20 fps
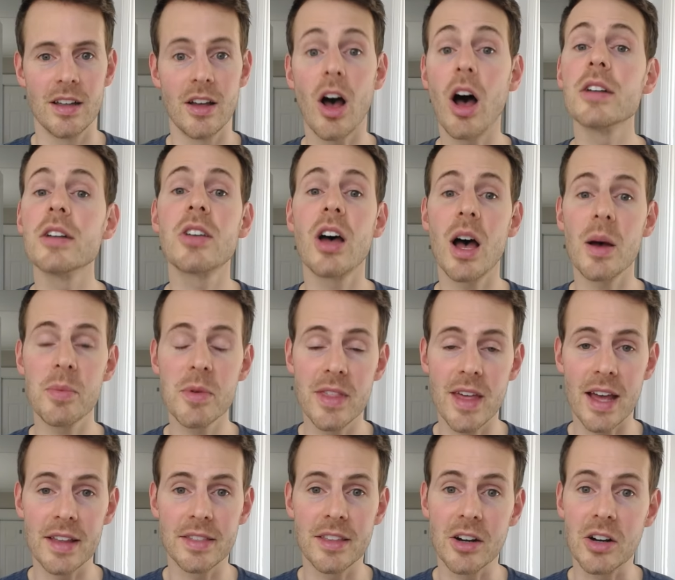On top of
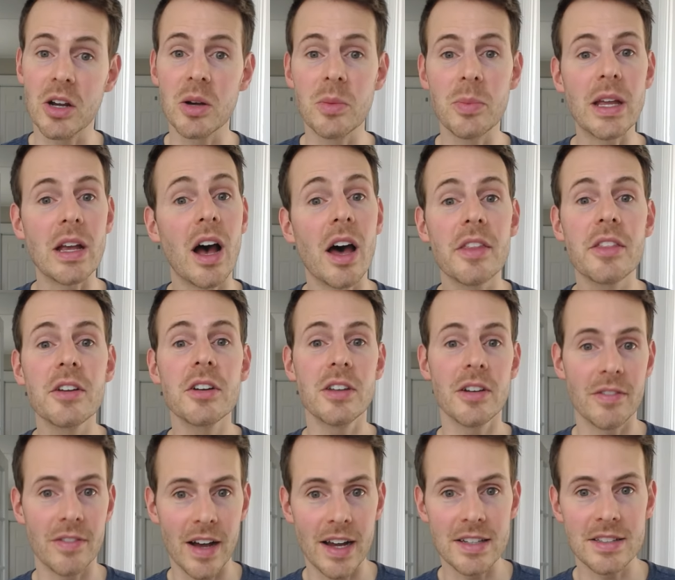that, there could be other
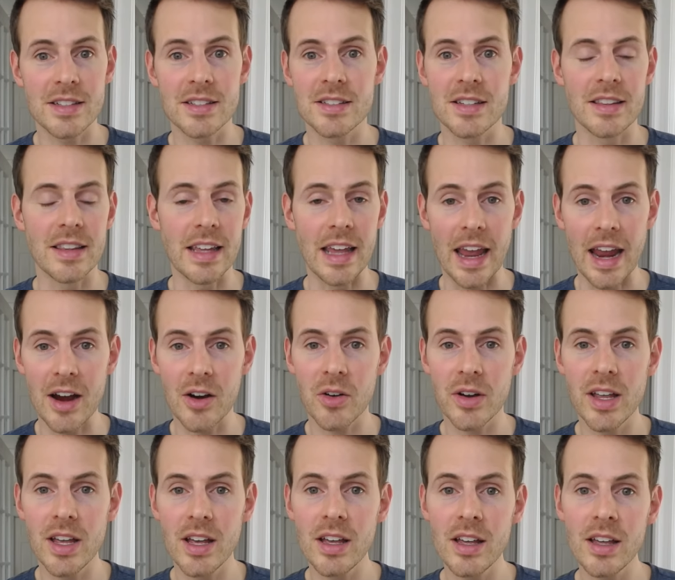devices in the
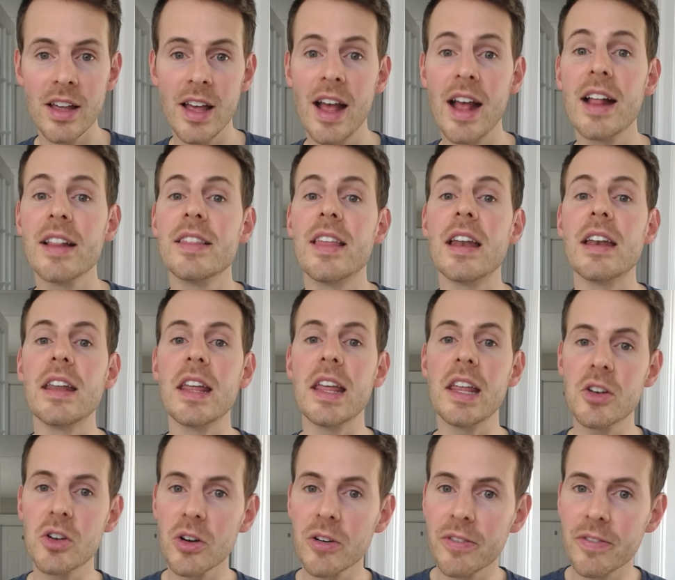area that
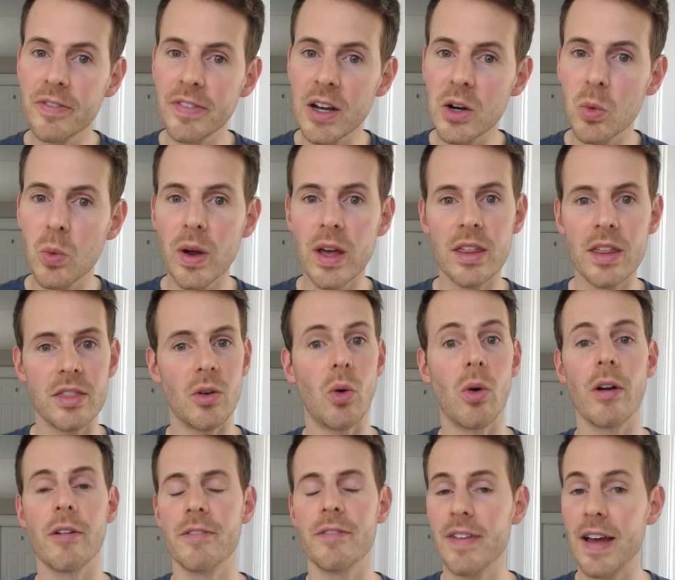interfere with
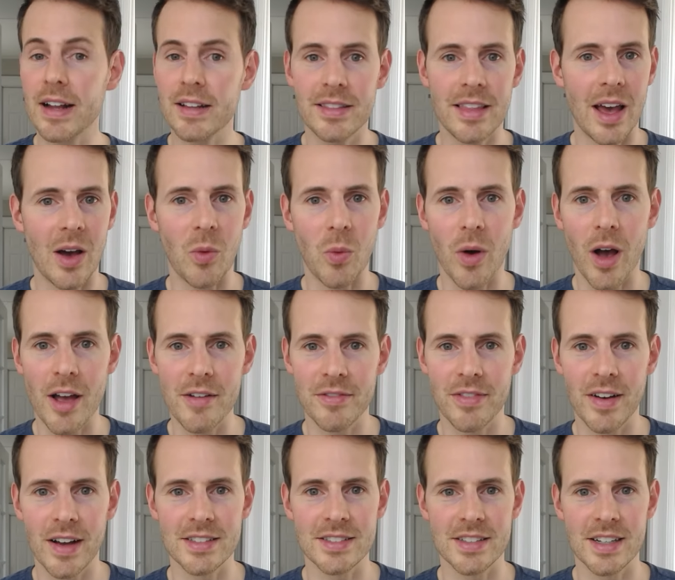or affect that
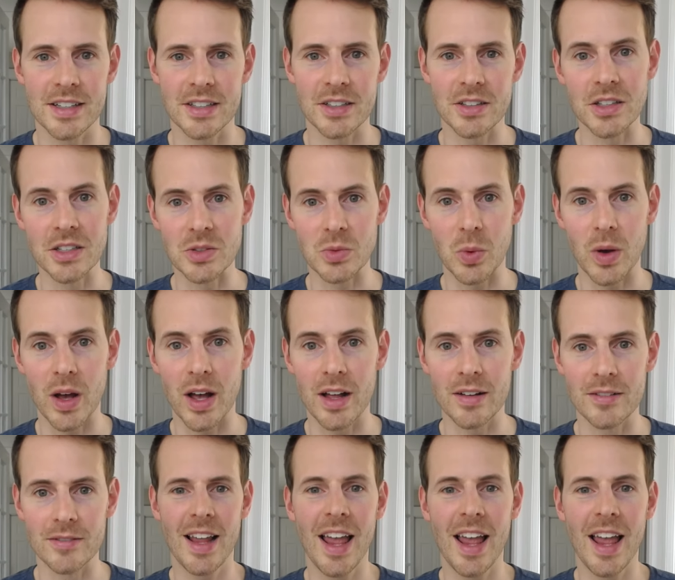Wi-Fi signal as well.